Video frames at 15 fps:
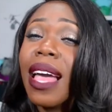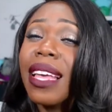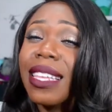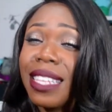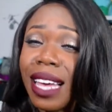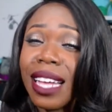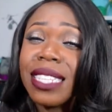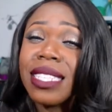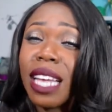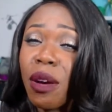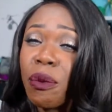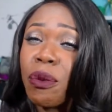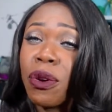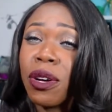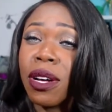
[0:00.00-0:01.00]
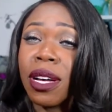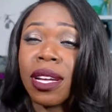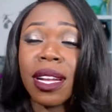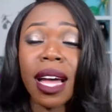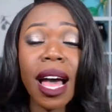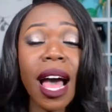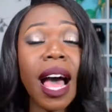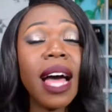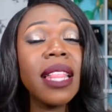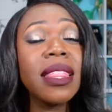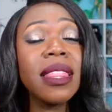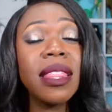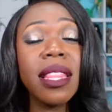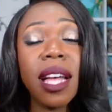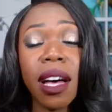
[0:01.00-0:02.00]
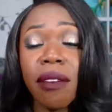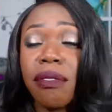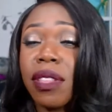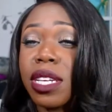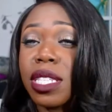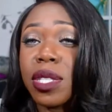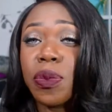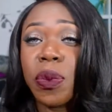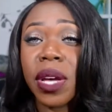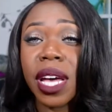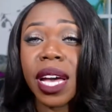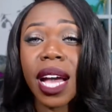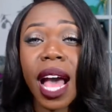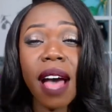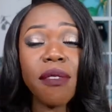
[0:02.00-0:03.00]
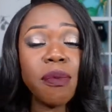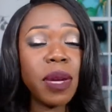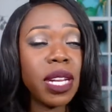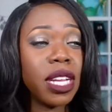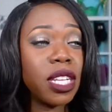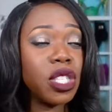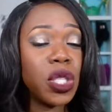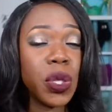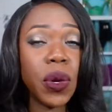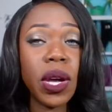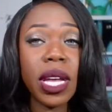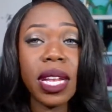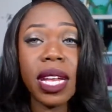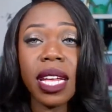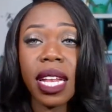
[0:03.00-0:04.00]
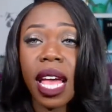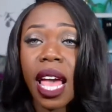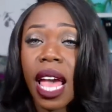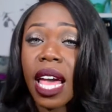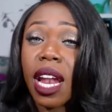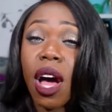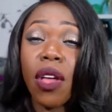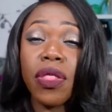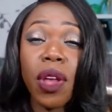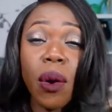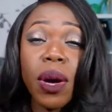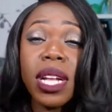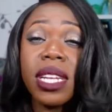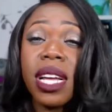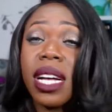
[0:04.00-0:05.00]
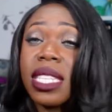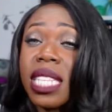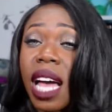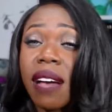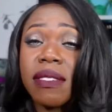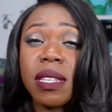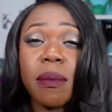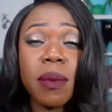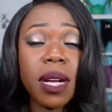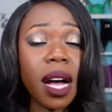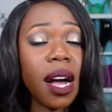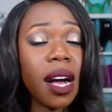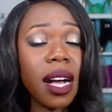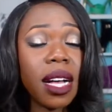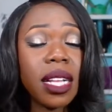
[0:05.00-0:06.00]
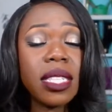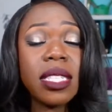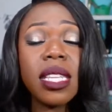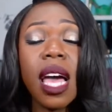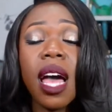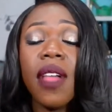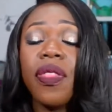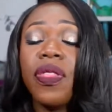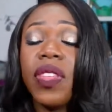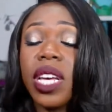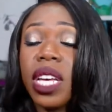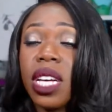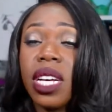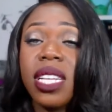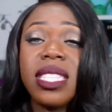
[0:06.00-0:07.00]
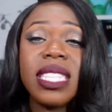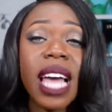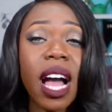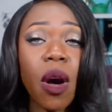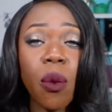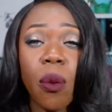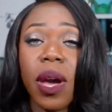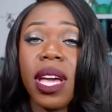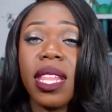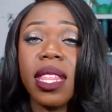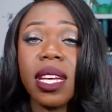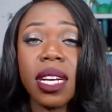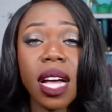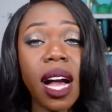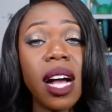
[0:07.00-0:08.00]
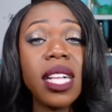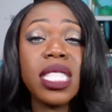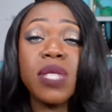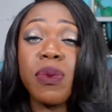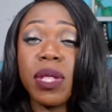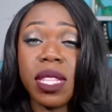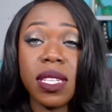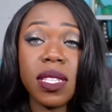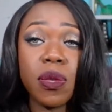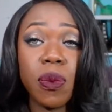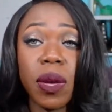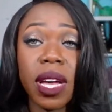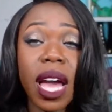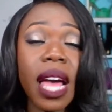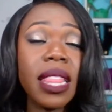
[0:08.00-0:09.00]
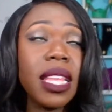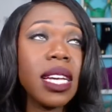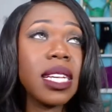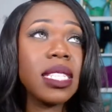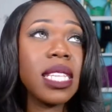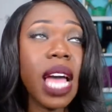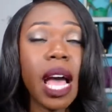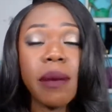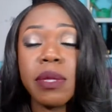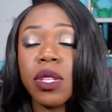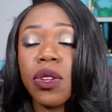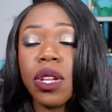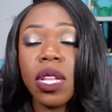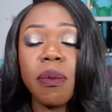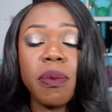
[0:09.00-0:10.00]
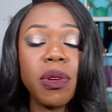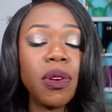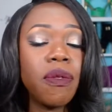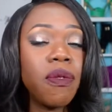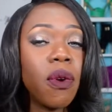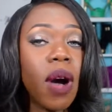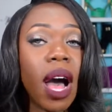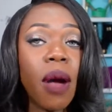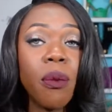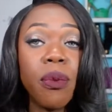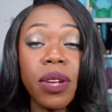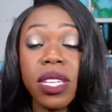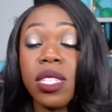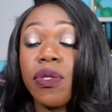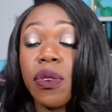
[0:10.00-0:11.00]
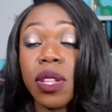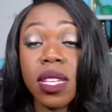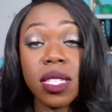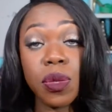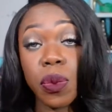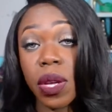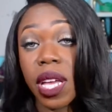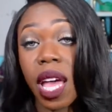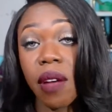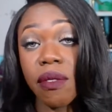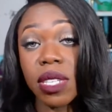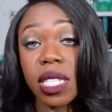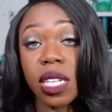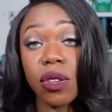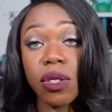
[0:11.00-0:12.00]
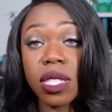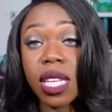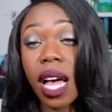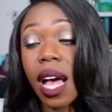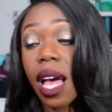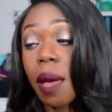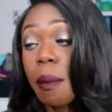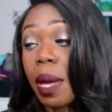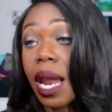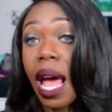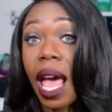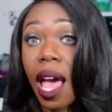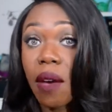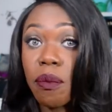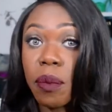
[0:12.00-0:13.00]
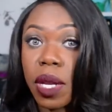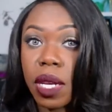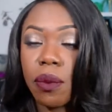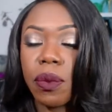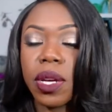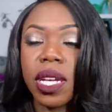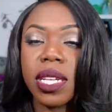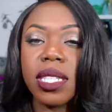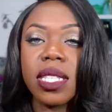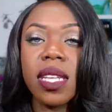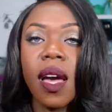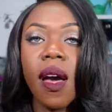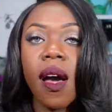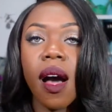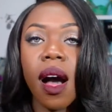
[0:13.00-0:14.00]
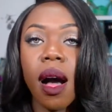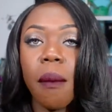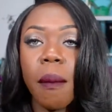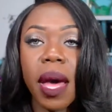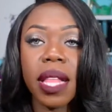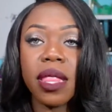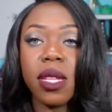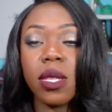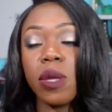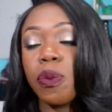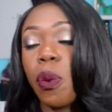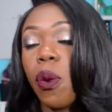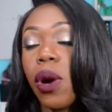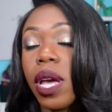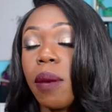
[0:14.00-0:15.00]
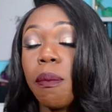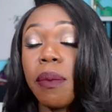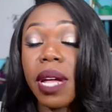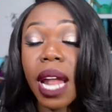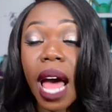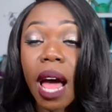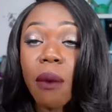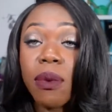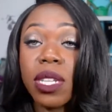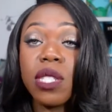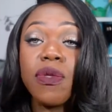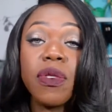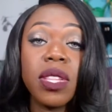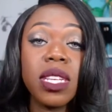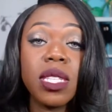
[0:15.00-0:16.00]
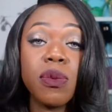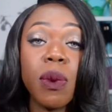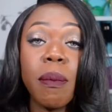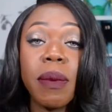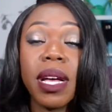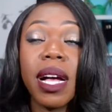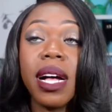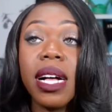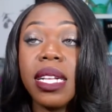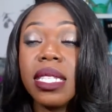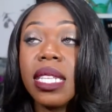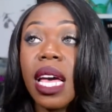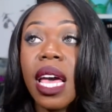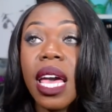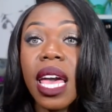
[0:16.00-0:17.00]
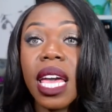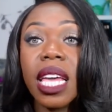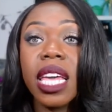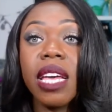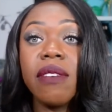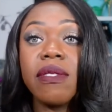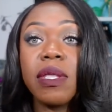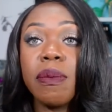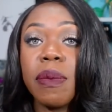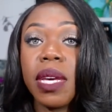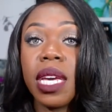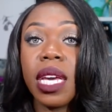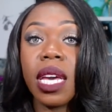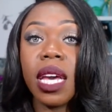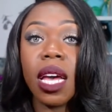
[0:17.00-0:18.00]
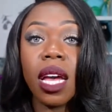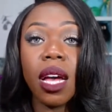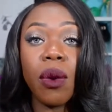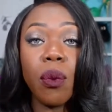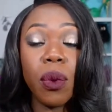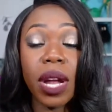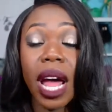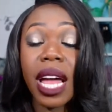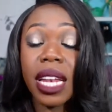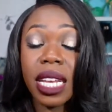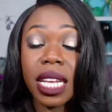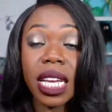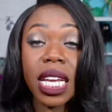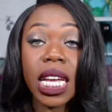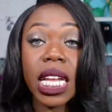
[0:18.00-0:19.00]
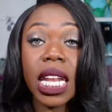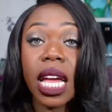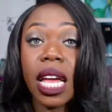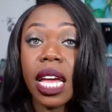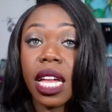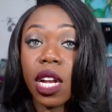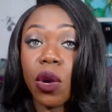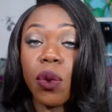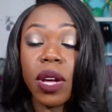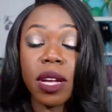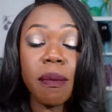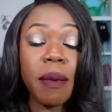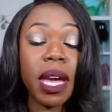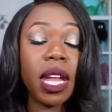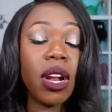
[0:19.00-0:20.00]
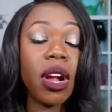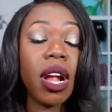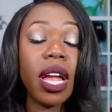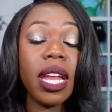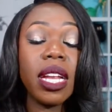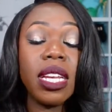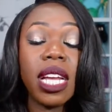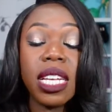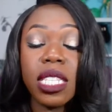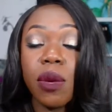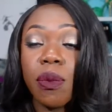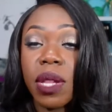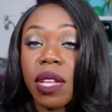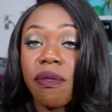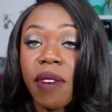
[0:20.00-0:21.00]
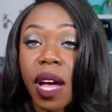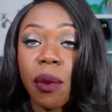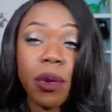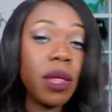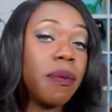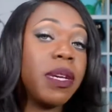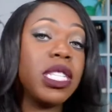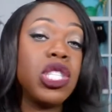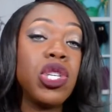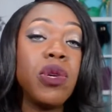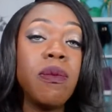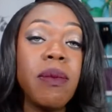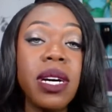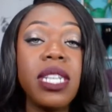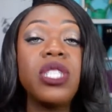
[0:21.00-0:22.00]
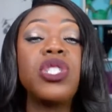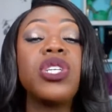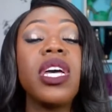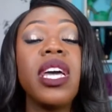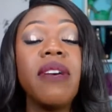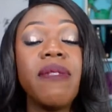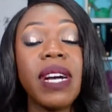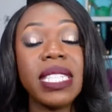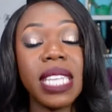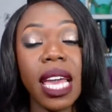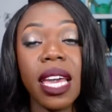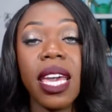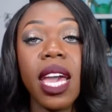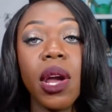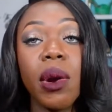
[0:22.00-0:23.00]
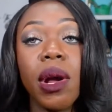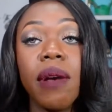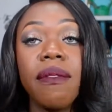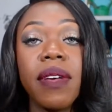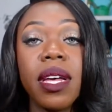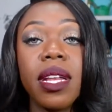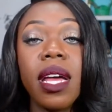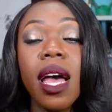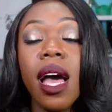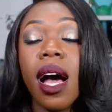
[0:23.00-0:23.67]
Yes, I would. I love this wig. I've been enjoying it, and although it does have some cons, the goods outweigh the cons with this wig. I think it's absolutely beautiful. I reach for this wig every single time, and I have many wigs at this point, but I reach for this one because it gives me what I need in a quick manner, and it doesn't really fight with me too much if I take care of it.